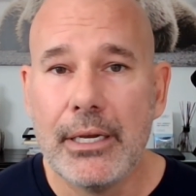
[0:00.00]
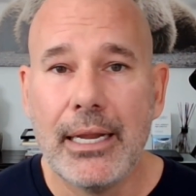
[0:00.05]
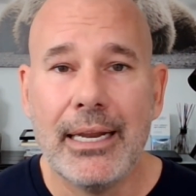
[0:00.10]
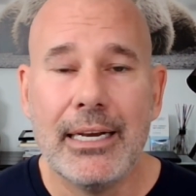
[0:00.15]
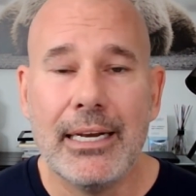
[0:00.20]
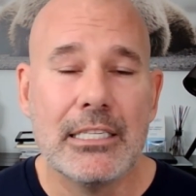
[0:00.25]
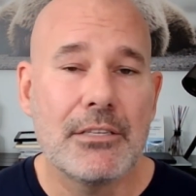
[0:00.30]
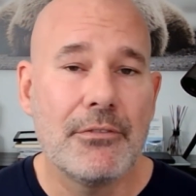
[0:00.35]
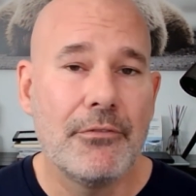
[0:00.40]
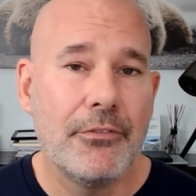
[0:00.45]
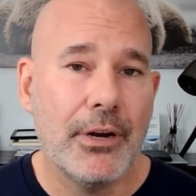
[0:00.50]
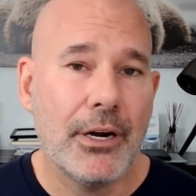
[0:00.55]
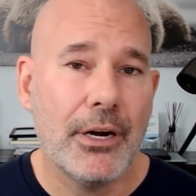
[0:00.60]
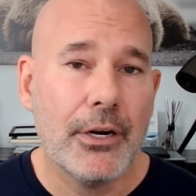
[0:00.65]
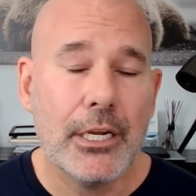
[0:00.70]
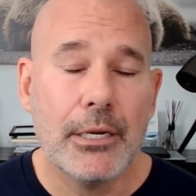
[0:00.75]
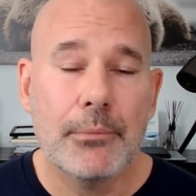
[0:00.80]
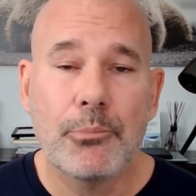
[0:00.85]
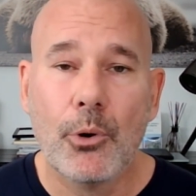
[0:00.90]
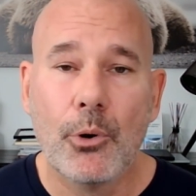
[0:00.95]
And it's
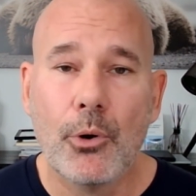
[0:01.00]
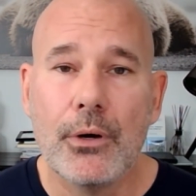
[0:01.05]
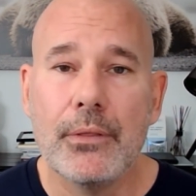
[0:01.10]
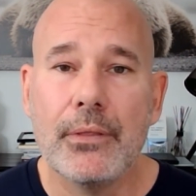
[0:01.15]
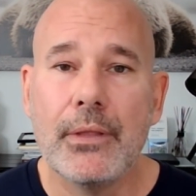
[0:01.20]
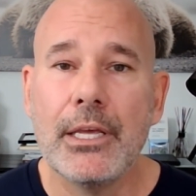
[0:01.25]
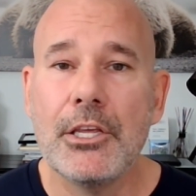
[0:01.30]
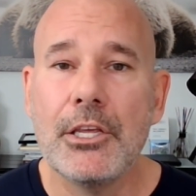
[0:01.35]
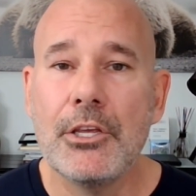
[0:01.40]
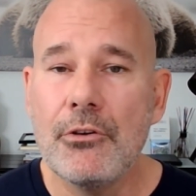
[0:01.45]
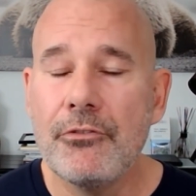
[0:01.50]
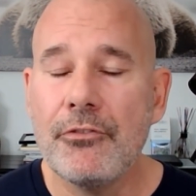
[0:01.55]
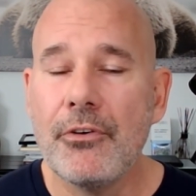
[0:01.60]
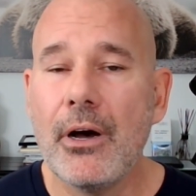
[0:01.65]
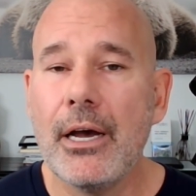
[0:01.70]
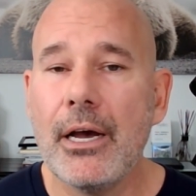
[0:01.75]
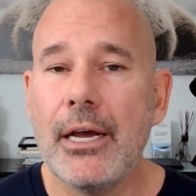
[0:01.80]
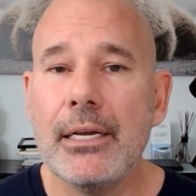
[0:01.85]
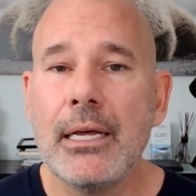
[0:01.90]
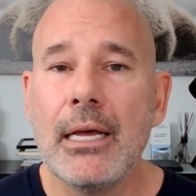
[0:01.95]
very important that you
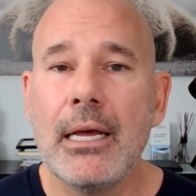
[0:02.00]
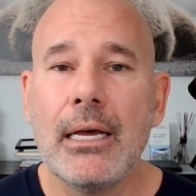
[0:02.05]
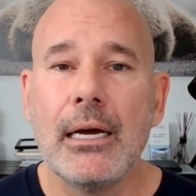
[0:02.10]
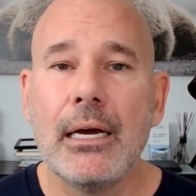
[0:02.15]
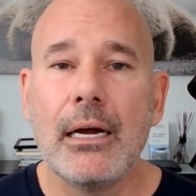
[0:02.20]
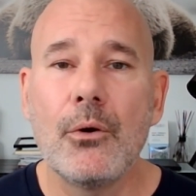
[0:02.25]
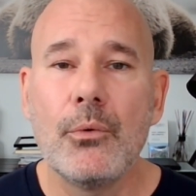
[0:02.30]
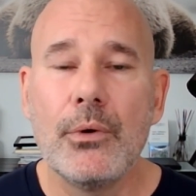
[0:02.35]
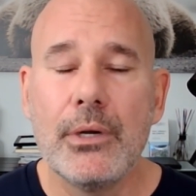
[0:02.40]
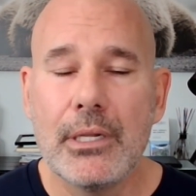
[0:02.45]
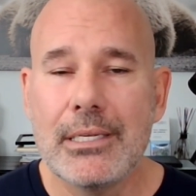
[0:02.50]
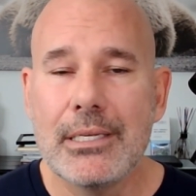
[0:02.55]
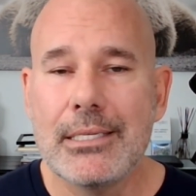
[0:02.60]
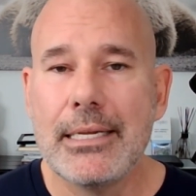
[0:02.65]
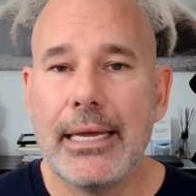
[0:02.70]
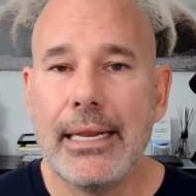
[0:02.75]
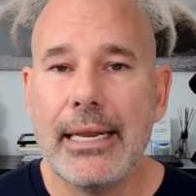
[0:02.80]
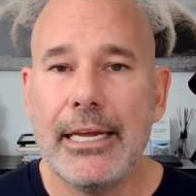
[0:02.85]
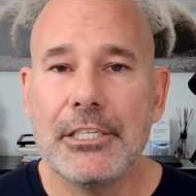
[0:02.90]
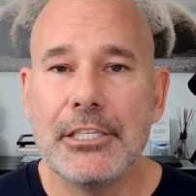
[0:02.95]
find a real
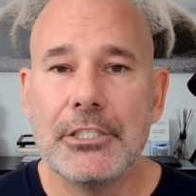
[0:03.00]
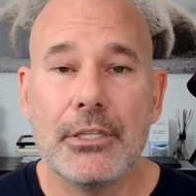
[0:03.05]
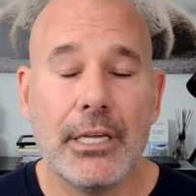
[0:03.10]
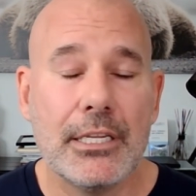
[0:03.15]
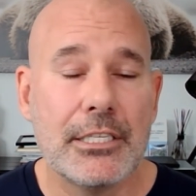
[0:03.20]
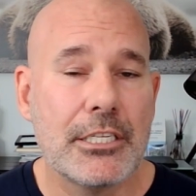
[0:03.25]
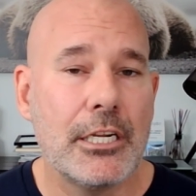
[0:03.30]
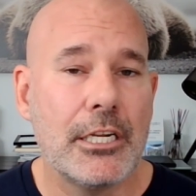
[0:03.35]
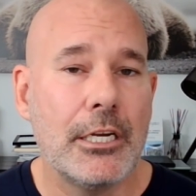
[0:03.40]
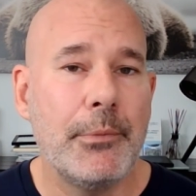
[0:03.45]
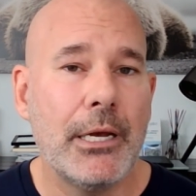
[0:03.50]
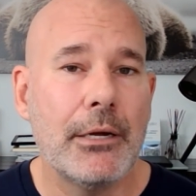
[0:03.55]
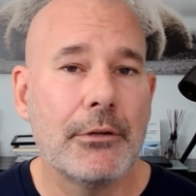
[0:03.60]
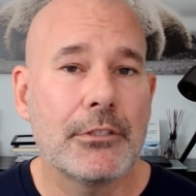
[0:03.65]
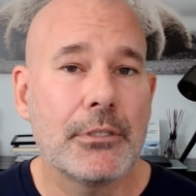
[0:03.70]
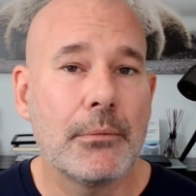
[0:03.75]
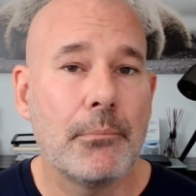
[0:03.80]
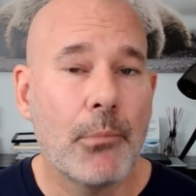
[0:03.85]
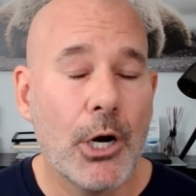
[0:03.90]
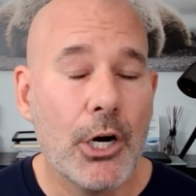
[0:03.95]
estate agent that's going to be able
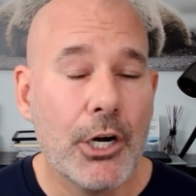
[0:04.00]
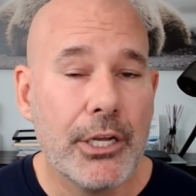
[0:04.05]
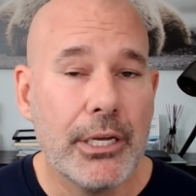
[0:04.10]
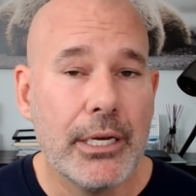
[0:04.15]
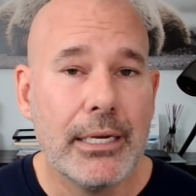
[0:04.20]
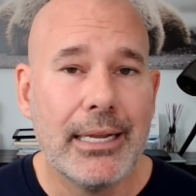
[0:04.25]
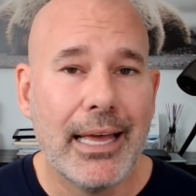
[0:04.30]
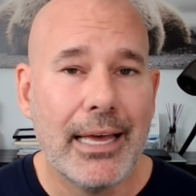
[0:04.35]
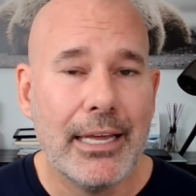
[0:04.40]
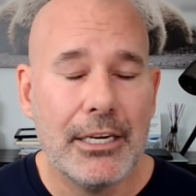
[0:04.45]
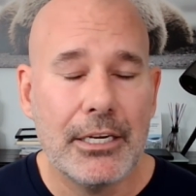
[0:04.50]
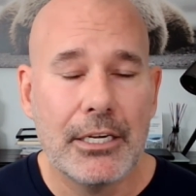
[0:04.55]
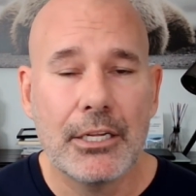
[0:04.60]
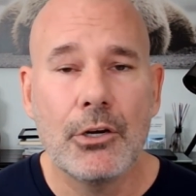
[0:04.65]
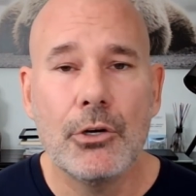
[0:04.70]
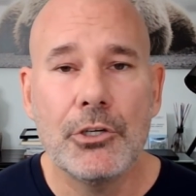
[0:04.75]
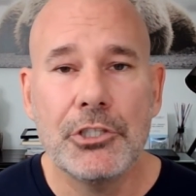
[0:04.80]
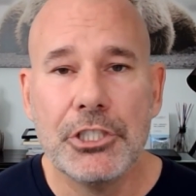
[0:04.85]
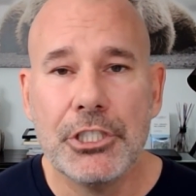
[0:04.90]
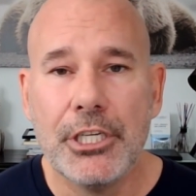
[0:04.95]
to market and
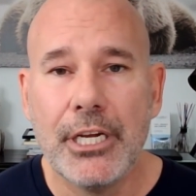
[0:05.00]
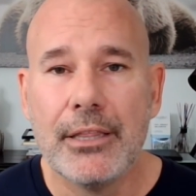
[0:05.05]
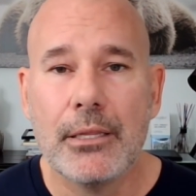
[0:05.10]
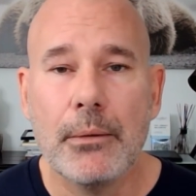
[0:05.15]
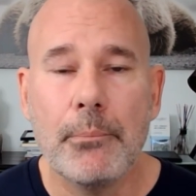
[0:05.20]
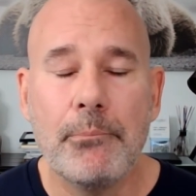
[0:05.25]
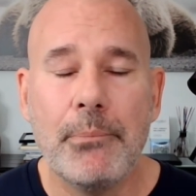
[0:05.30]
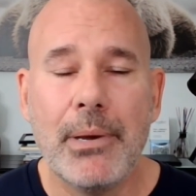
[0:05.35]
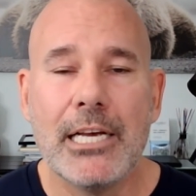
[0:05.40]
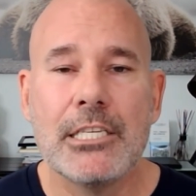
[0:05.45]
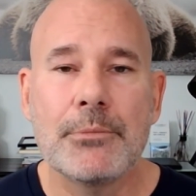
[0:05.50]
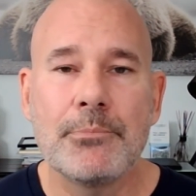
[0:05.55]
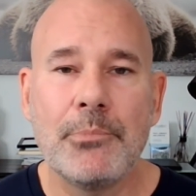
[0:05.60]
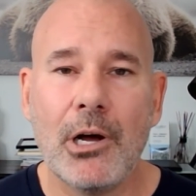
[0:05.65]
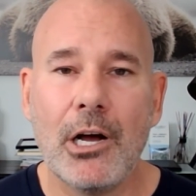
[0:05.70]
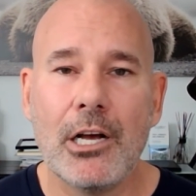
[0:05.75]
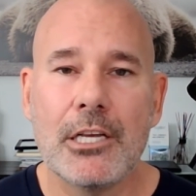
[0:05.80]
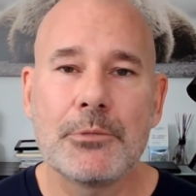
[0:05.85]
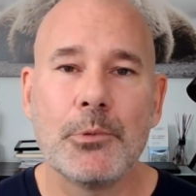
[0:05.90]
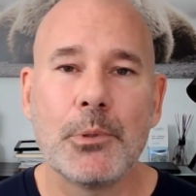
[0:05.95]
negotiate the best
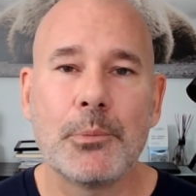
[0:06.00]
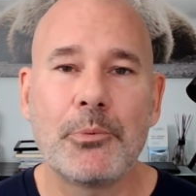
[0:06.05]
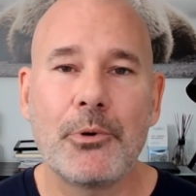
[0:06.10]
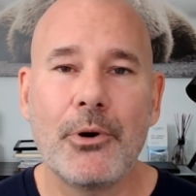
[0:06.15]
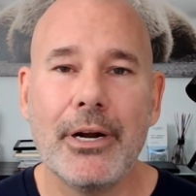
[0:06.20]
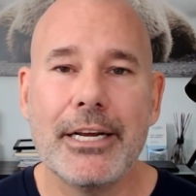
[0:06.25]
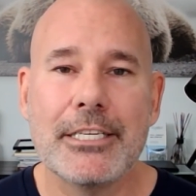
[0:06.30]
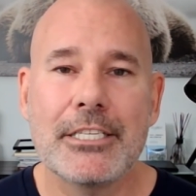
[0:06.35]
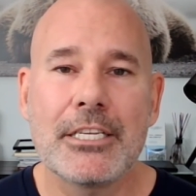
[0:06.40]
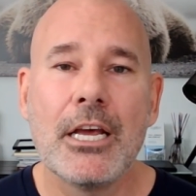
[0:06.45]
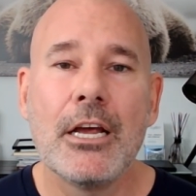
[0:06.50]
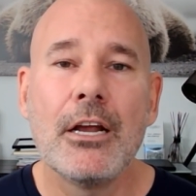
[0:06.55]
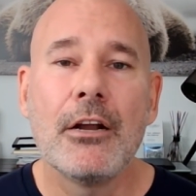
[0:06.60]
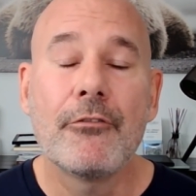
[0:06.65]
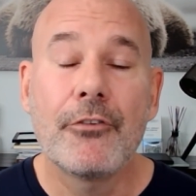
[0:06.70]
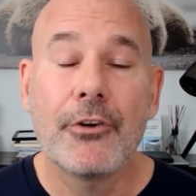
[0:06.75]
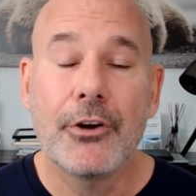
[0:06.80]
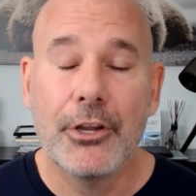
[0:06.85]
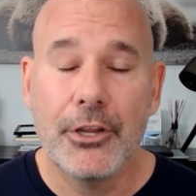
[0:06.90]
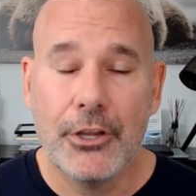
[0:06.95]
possible price
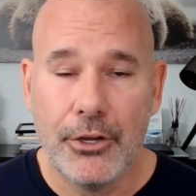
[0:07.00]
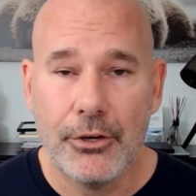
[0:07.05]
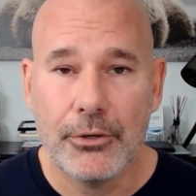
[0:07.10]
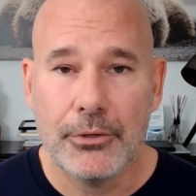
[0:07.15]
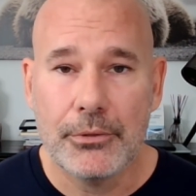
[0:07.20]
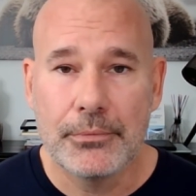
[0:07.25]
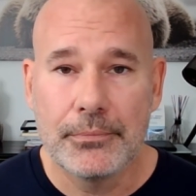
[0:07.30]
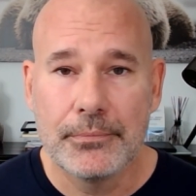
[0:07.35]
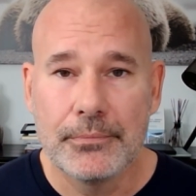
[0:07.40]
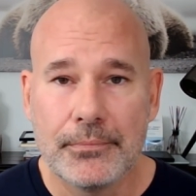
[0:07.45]
for you.